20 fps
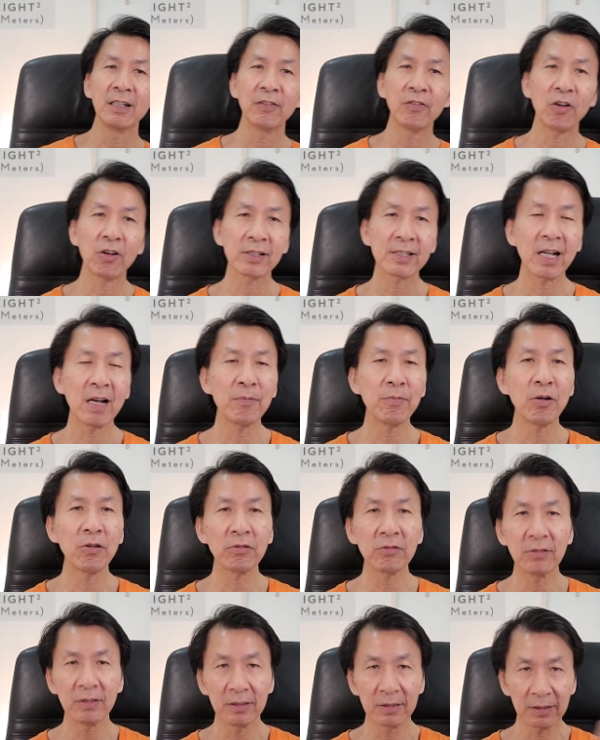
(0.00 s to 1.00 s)
for
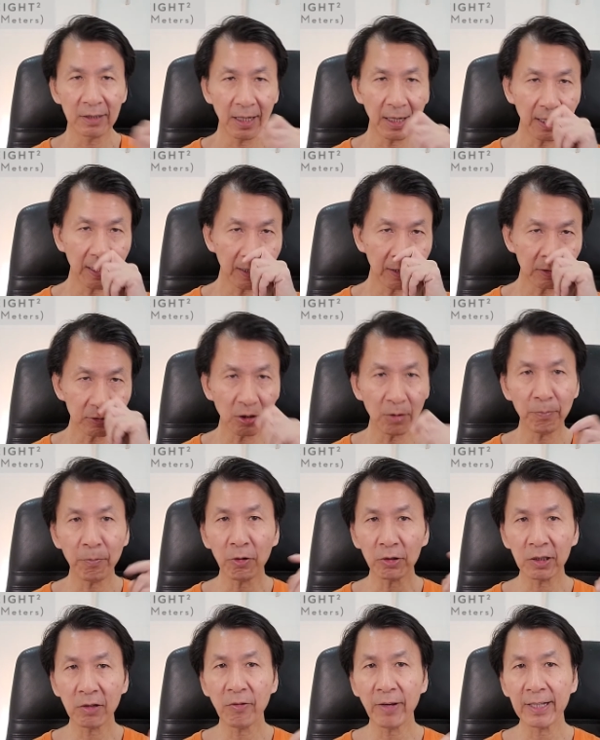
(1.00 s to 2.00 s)
example, uh, the
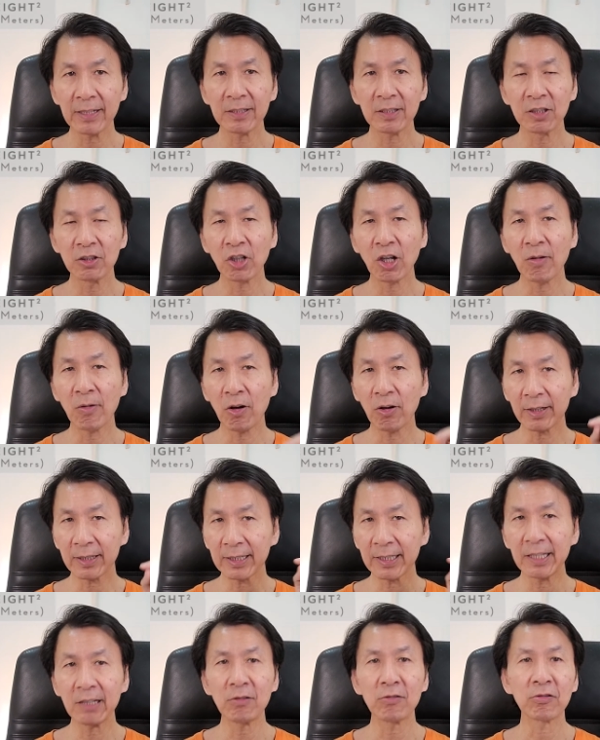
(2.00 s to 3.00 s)
body weight in terms of
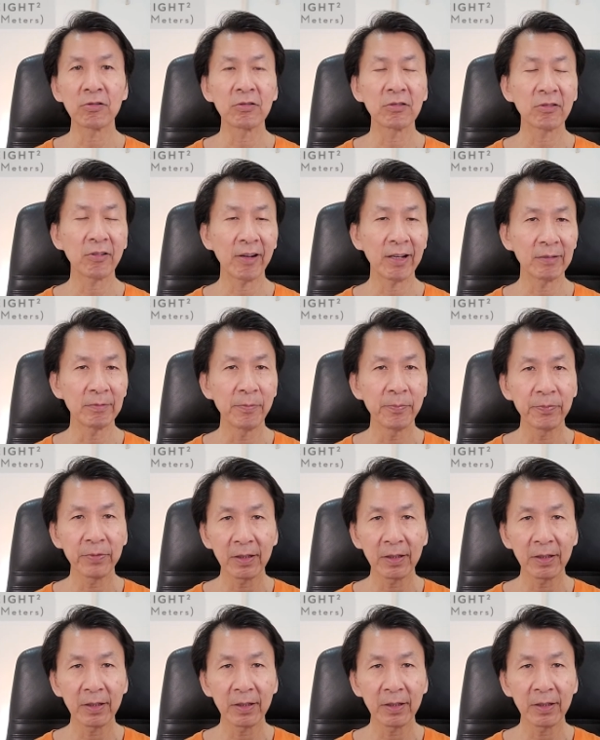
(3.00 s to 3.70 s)
kilogram